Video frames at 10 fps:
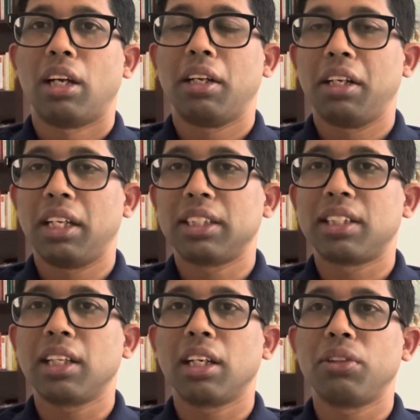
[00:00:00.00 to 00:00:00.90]
Next
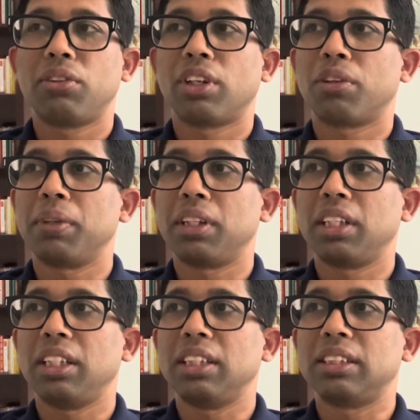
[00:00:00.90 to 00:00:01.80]
thing I would recommend
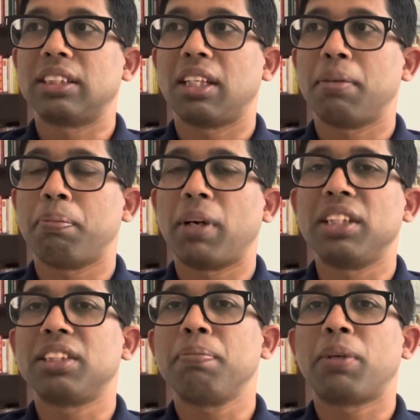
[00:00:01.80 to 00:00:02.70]
is buy
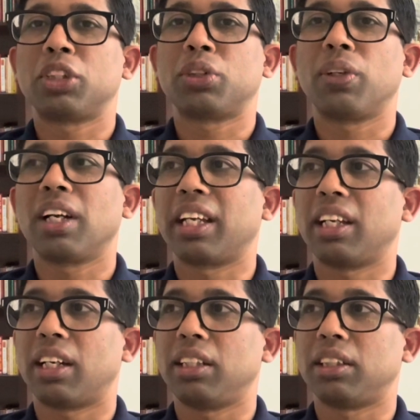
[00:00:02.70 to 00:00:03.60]
some personal
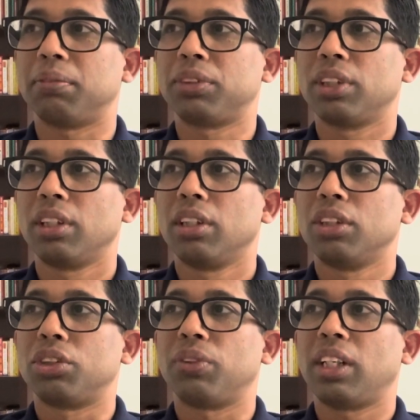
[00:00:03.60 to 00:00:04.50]
care items.
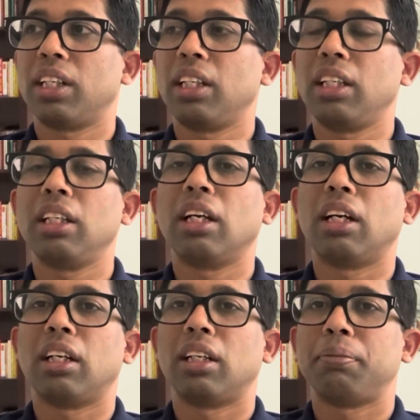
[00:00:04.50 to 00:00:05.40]
So when
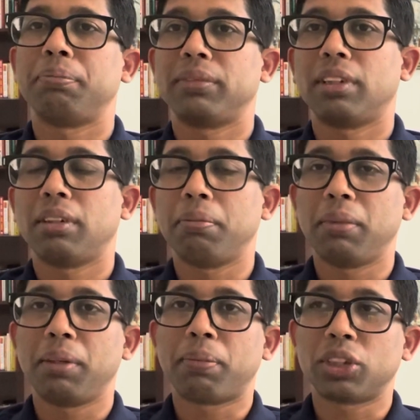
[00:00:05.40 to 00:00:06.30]
I
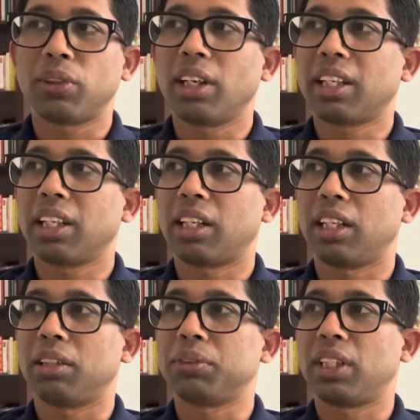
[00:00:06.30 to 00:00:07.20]
mean personal care
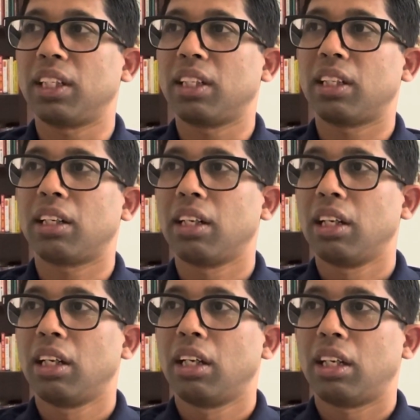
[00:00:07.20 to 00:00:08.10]
items, they
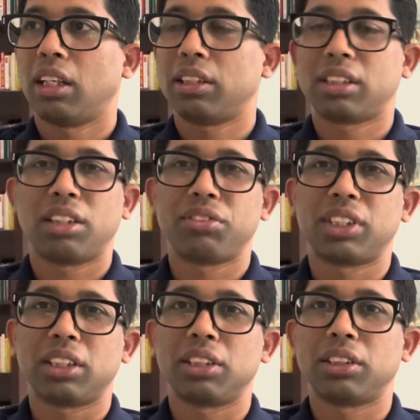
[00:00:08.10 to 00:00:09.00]
are stuff
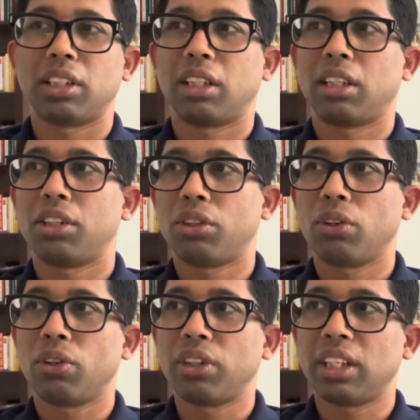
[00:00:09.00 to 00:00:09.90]
such as
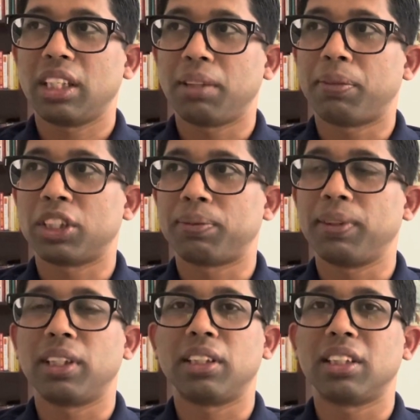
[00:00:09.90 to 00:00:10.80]
roll-on
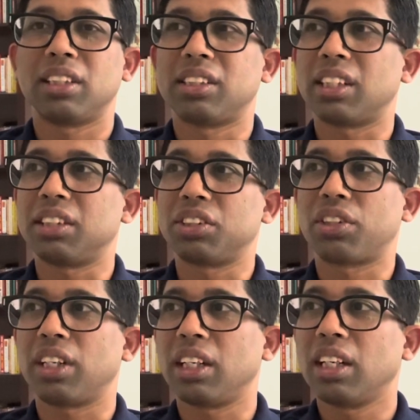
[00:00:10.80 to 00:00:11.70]
antiperspirant,
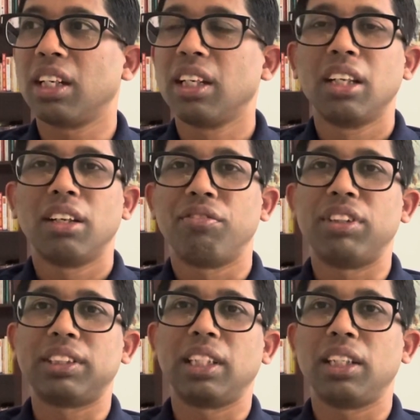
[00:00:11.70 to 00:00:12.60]
sunscreen,
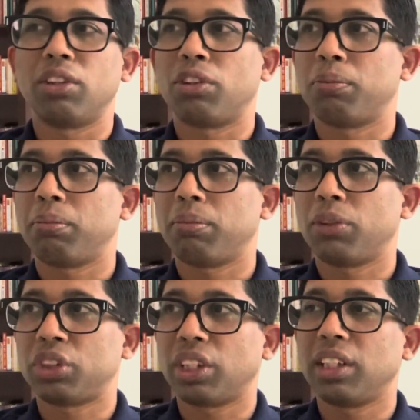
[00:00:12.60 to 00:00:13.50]
Vaseline or
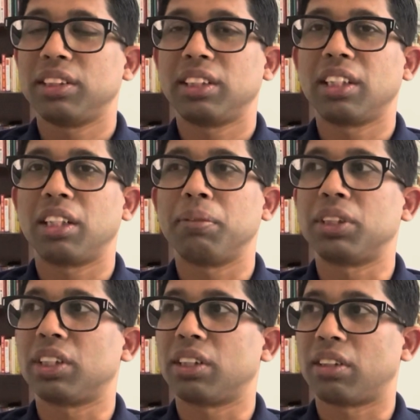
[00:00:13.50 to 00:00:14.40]
moisturizing cream,
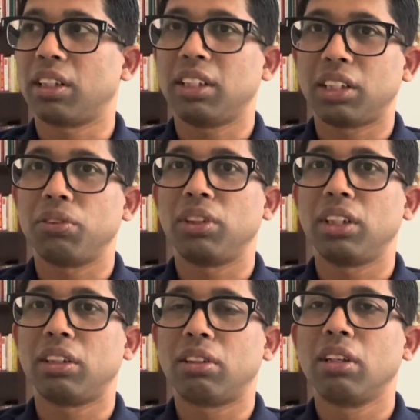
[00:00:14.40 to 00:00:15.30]
etc., that you need